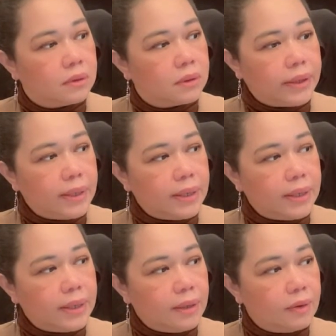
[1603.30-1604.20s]
I think,
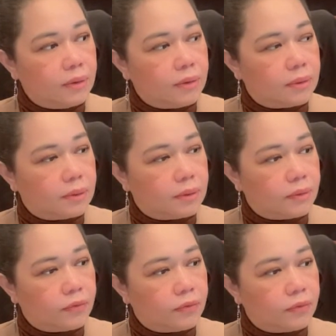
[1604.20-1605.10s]

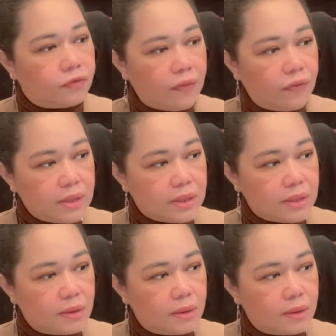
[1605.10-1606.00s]
5 years.
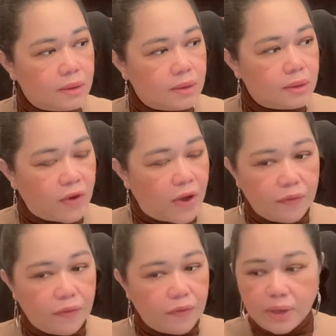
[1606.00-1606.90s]
5
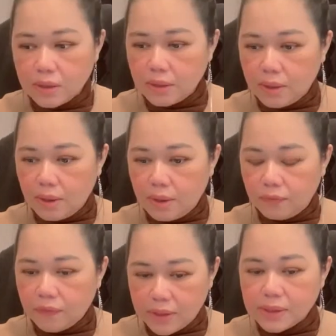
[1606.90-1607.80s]
years.
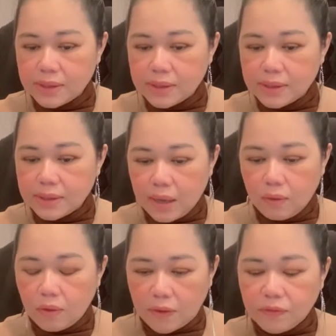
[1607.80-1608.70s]
5 years, yeah.
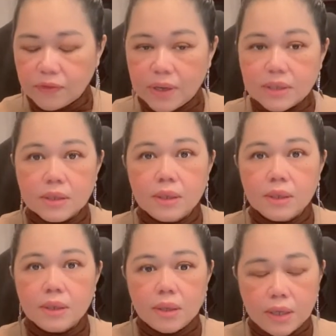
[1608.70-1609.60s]
5 years.
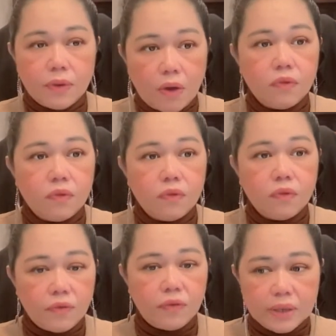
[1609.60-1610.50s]
It's around
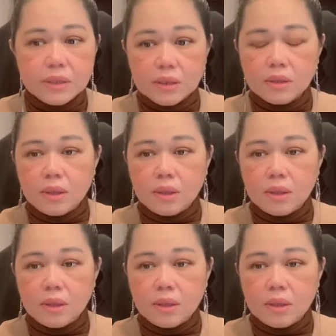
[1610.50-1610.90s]
5 years.